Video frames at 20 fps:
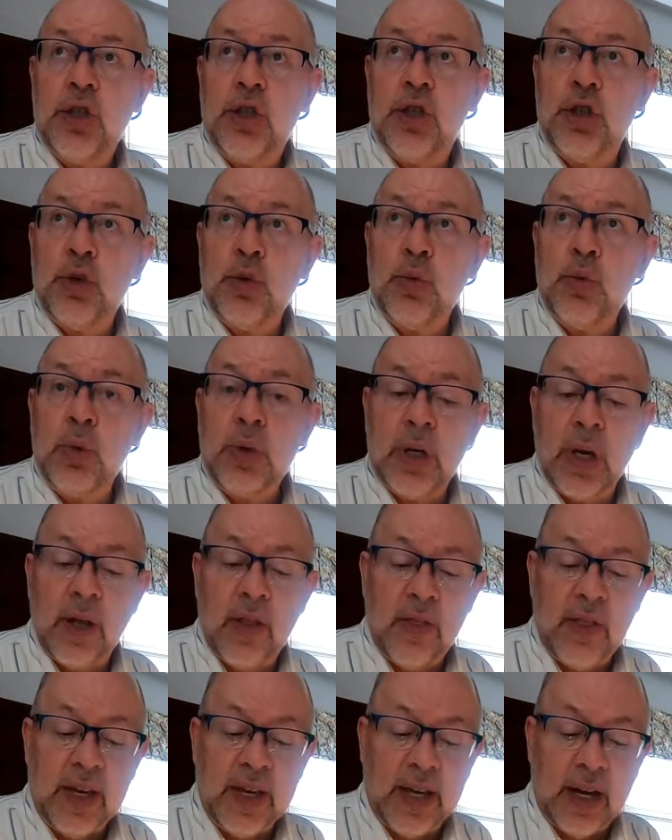
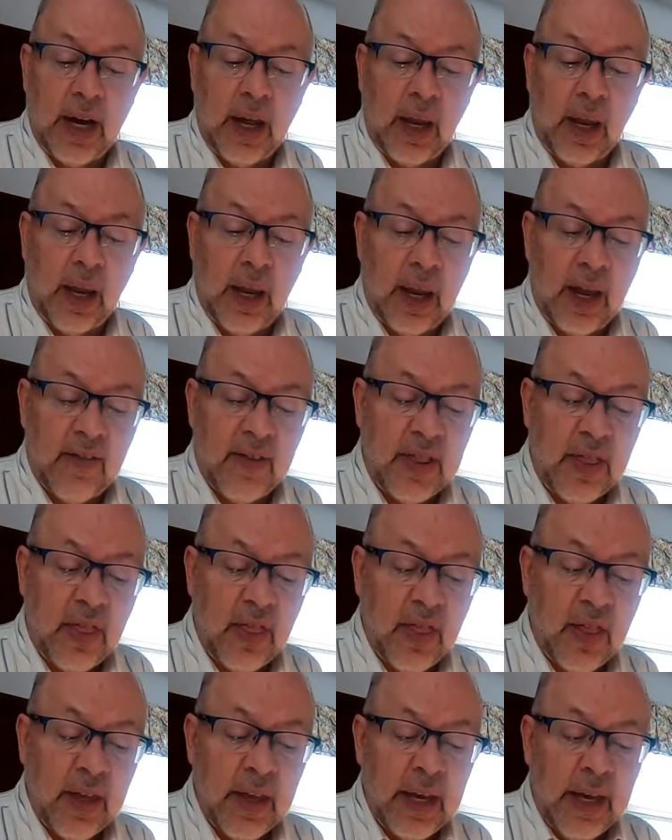June the
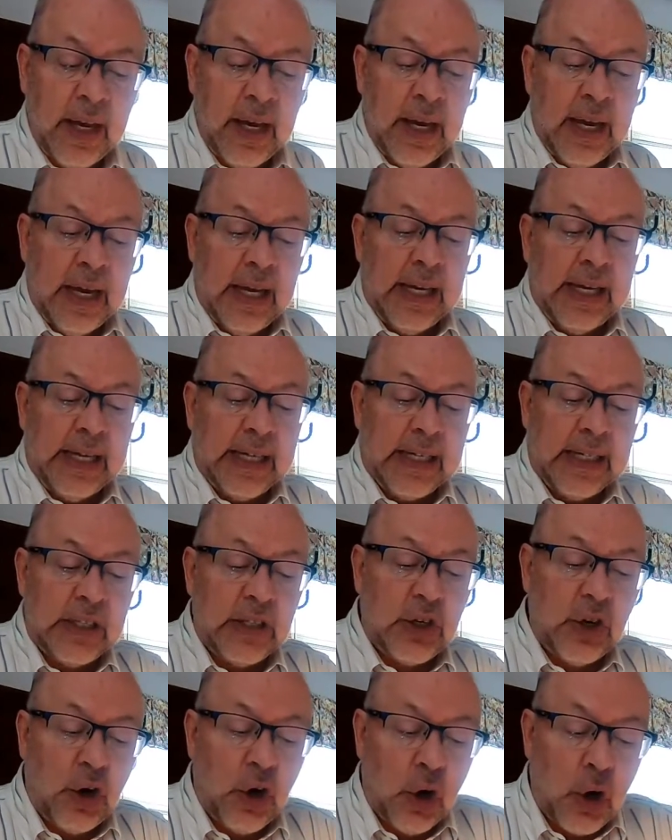11th,
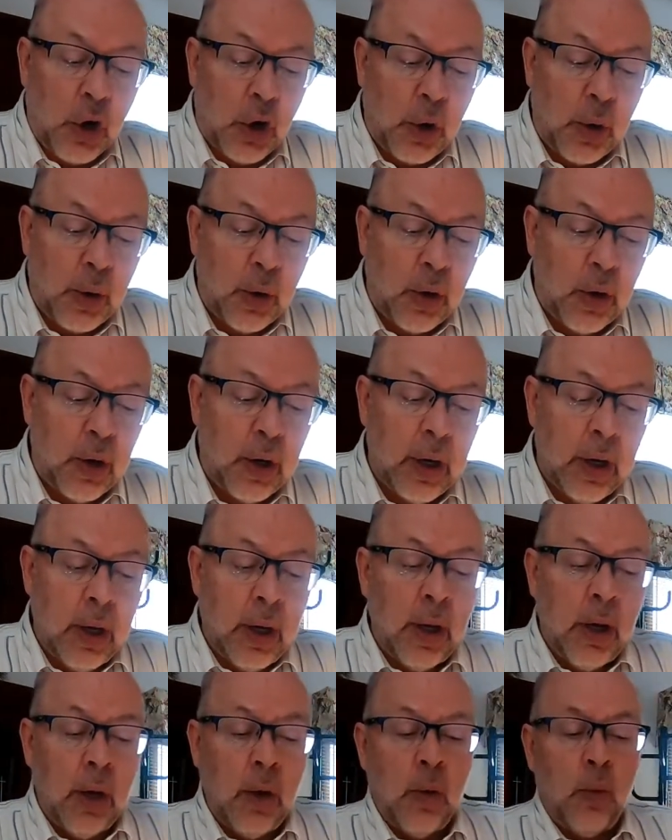and our
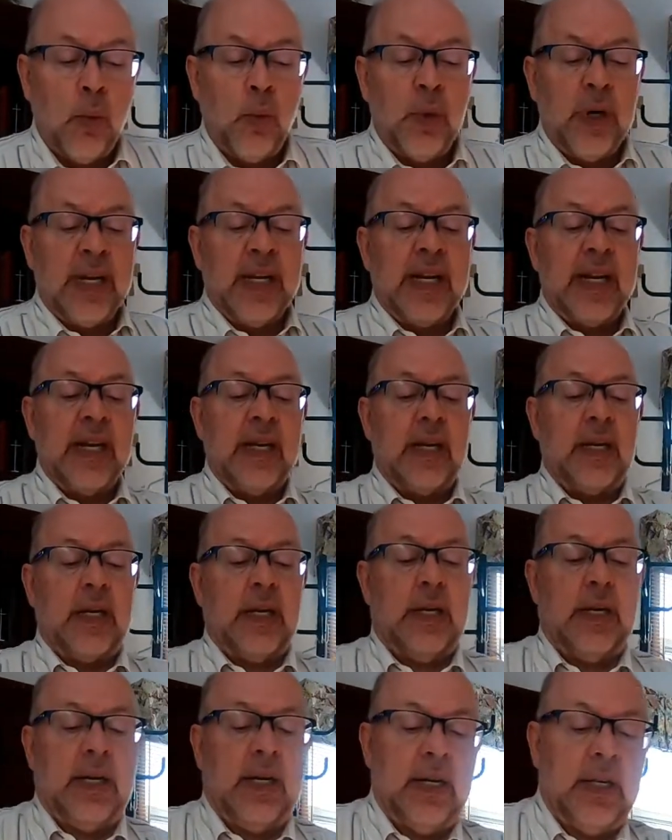
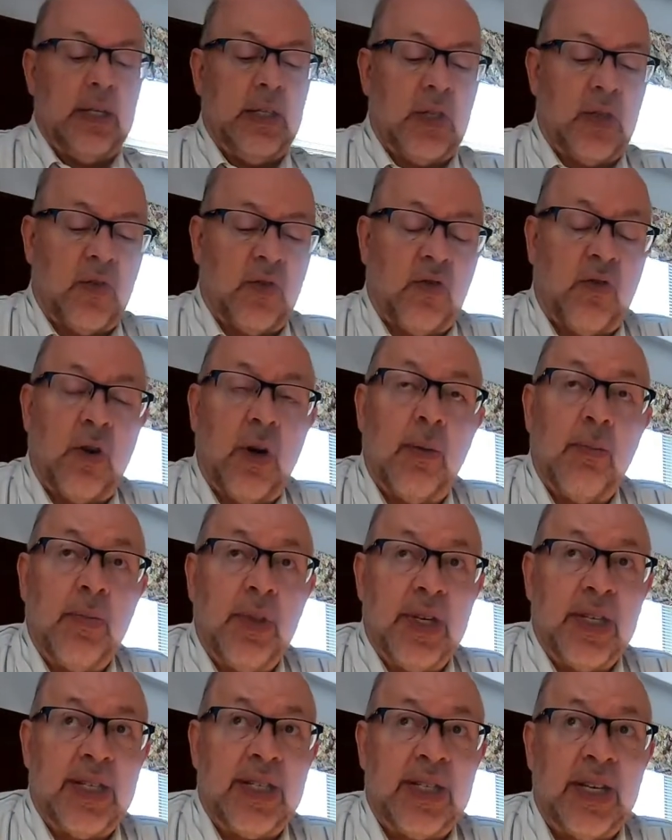reading is from
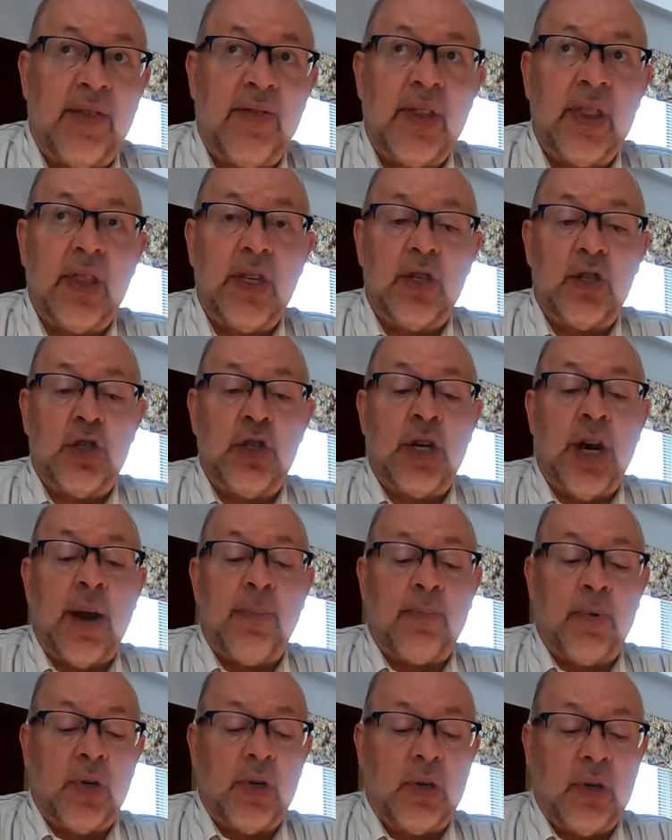the 7th
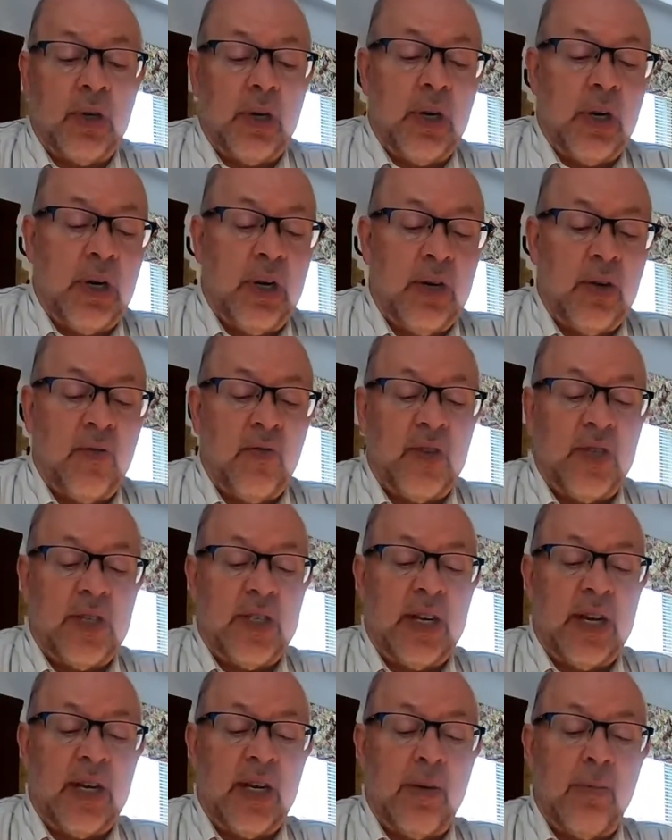chapter of
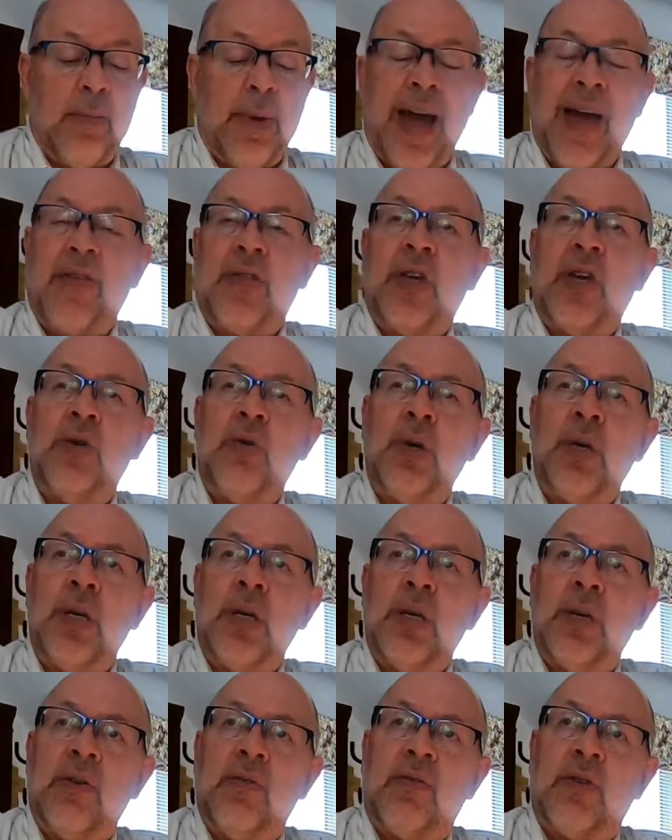St. Matthew,
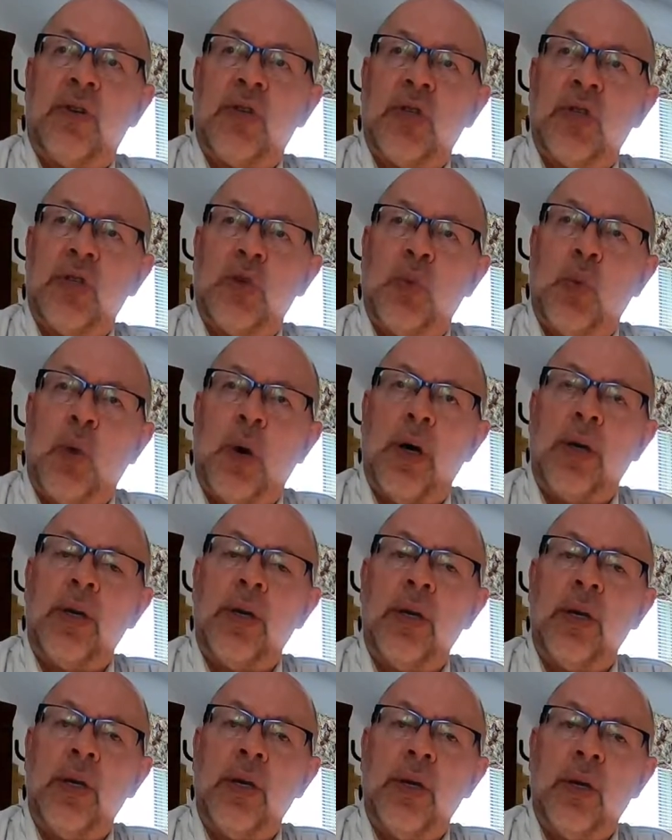verses
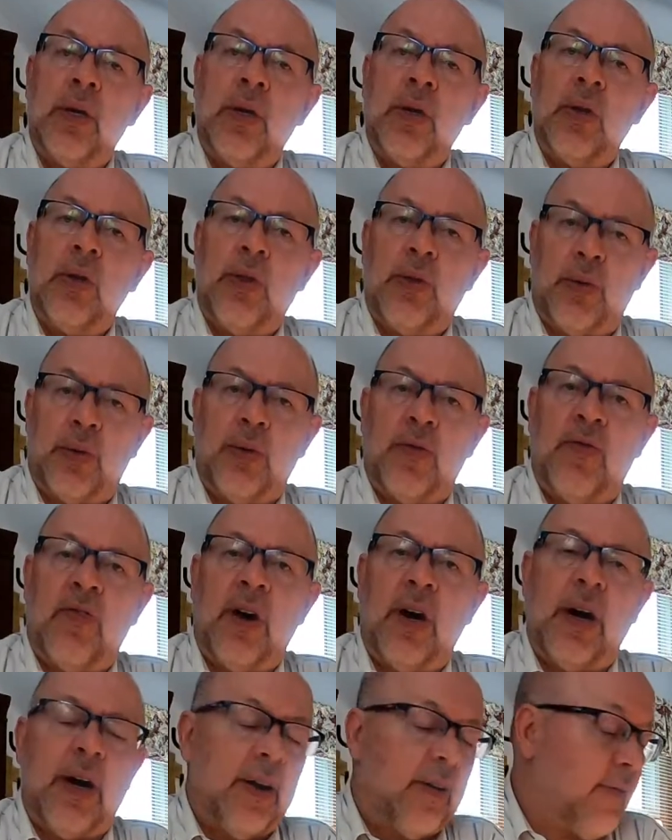1 through
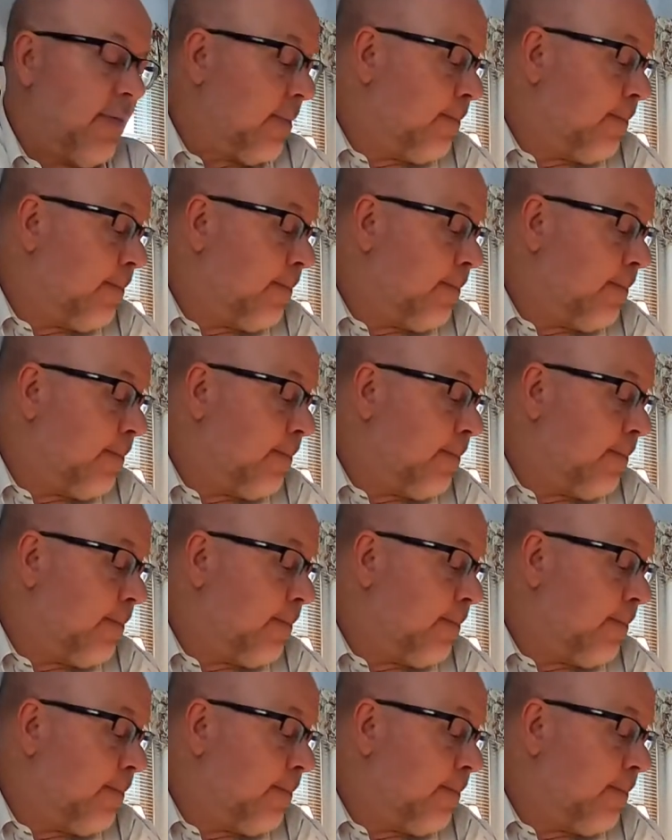5.